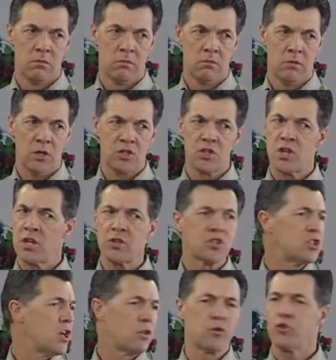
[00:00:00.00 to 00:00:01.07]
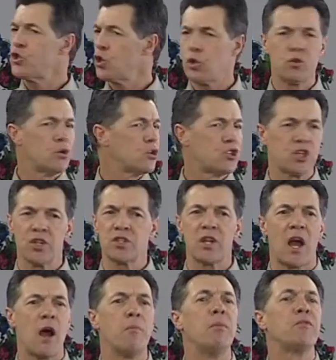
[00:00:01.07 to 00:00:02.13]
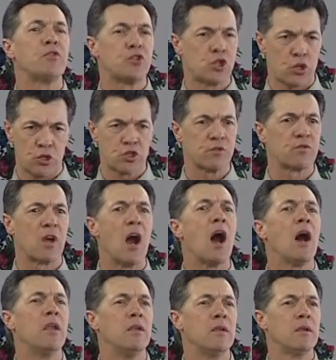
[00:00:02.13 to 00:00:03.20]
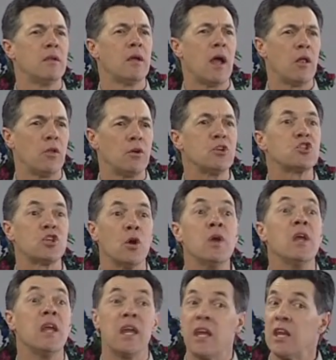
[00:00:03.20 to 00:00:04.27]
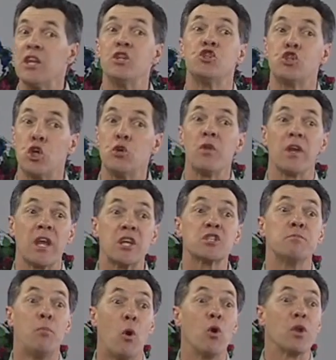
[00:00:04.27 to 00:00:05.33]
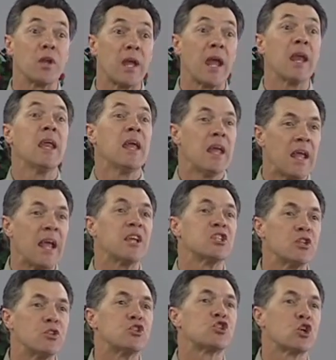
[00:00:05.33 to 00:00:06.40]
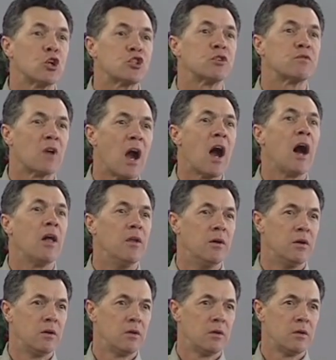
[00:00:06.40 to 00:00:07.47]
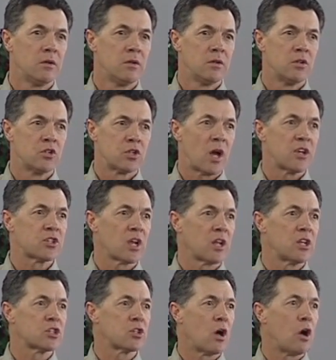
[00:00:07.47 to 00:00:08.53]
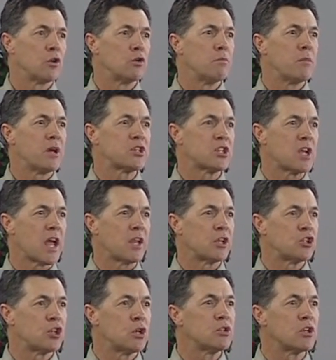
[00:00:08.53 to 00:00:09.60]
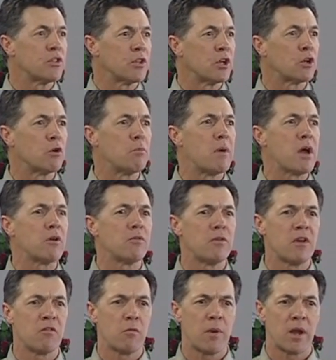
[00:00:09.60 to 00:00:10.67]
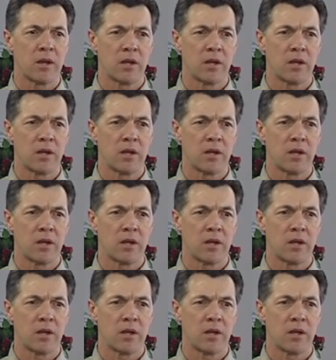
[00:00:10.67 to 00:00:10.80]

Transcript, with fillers: It's neither Jew nor Gentile, but the church of God. Hallelujah. So any Jew that gets born again, he's in the church of God. So I say this to all you messianic Jews that think you're better than everybody